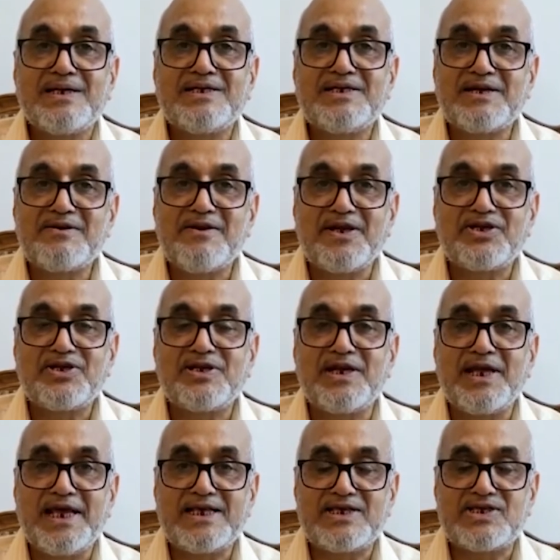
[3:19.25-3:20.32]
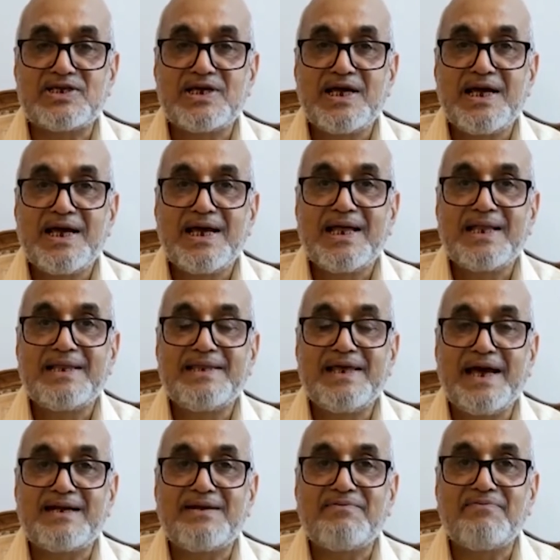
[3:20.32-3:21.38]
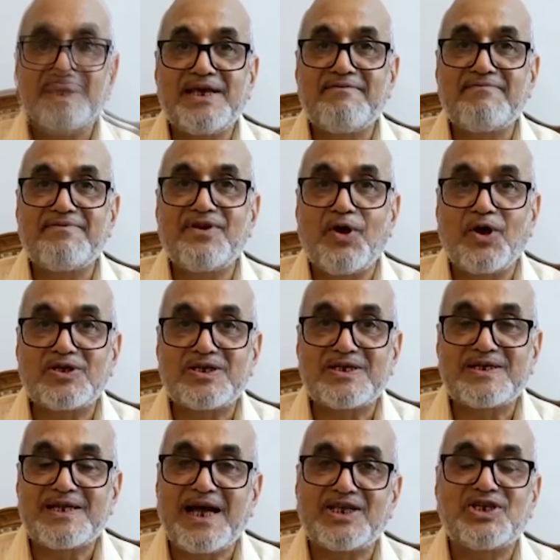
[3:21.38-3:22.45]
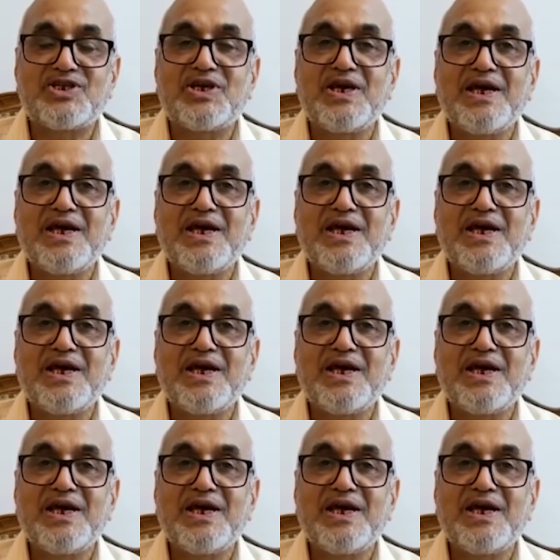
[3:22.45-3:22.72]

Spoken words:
generation is that they have lost touch